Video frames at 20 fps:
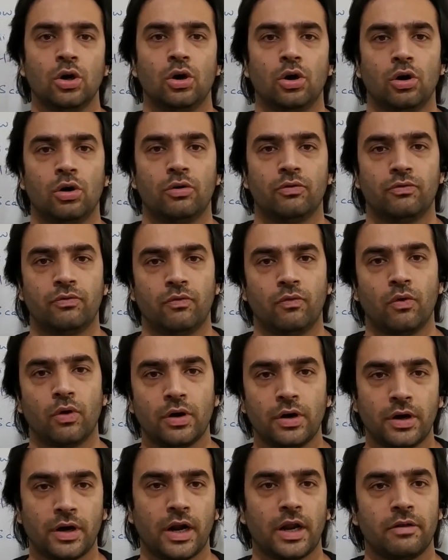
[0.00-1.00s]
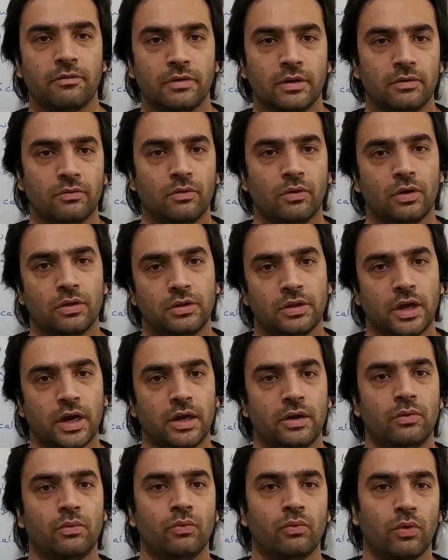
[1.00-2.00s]
of what driver was
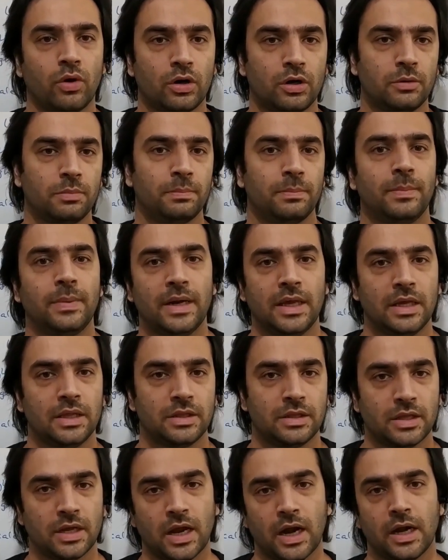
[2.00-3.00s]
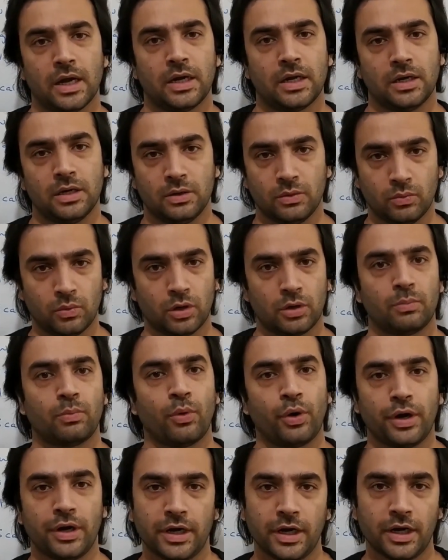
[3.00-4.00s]
at what place at what
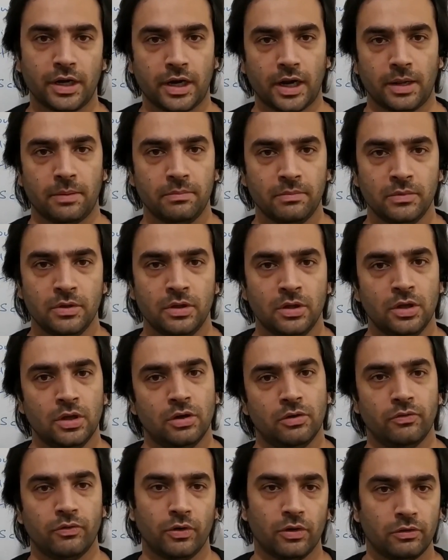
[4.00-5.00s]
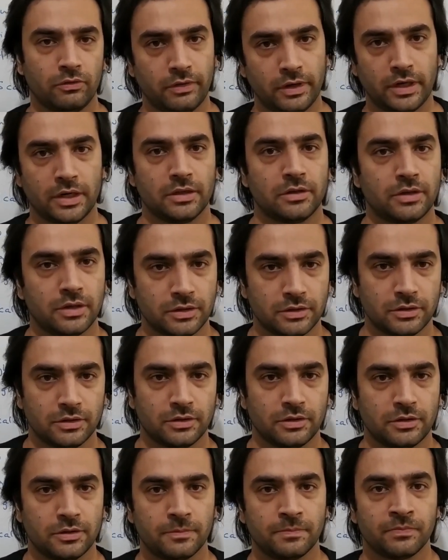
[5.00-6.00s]
point in time for various reasons.